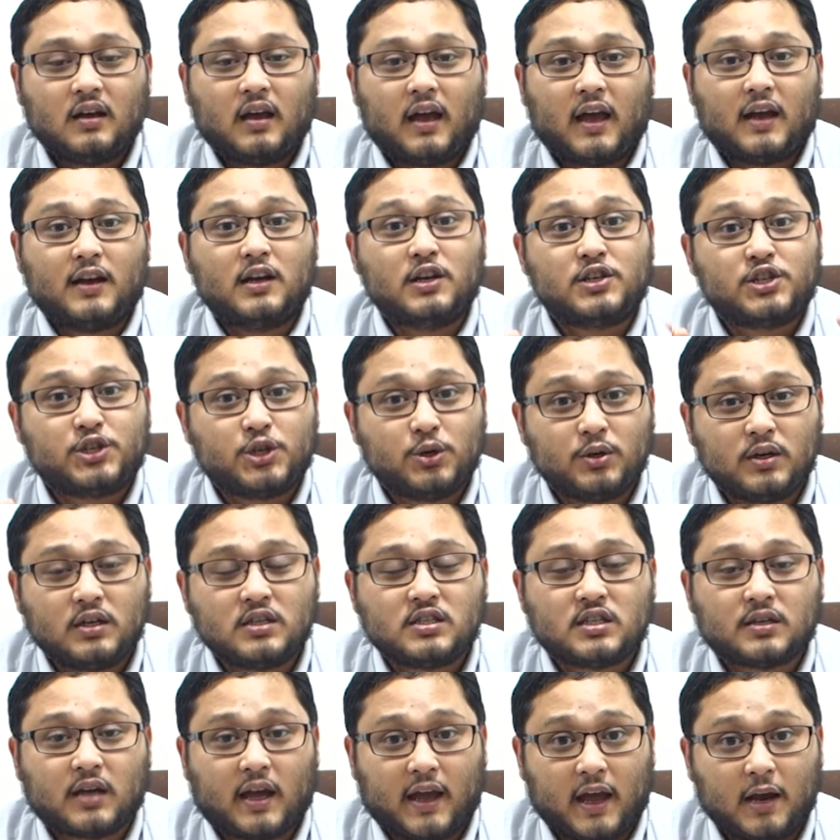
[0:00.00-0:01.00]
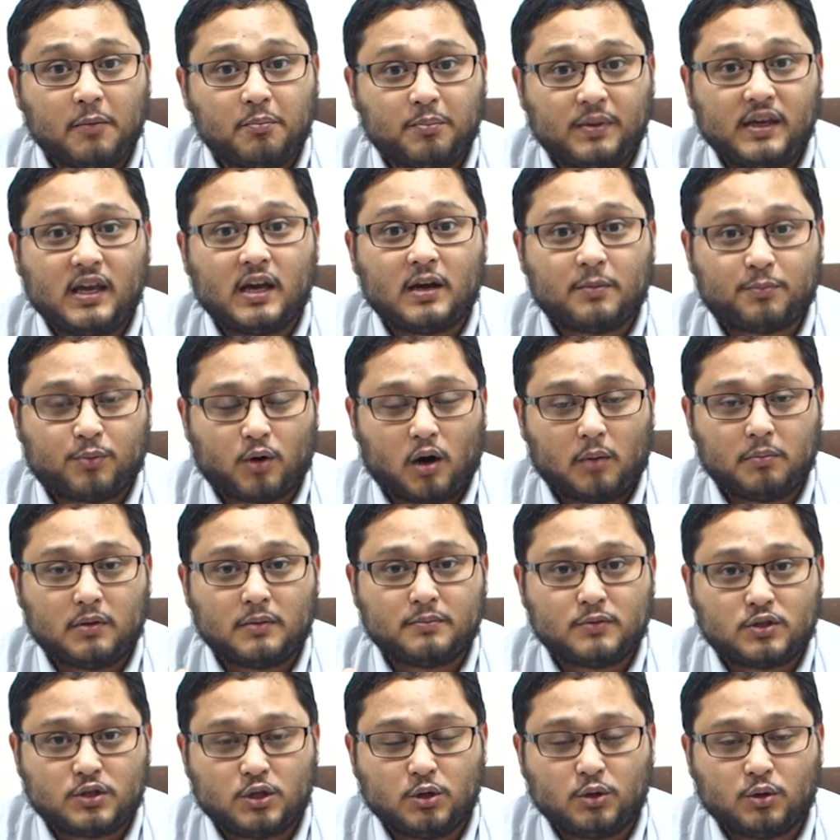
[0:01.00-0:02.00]
and assurance can be a
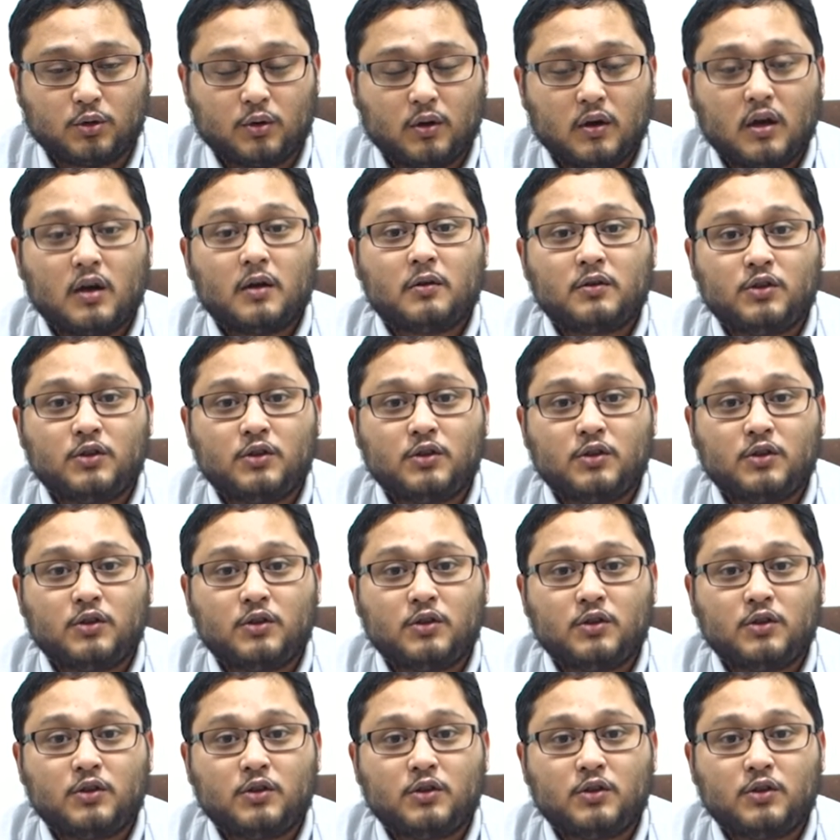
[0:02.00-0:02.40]
problem too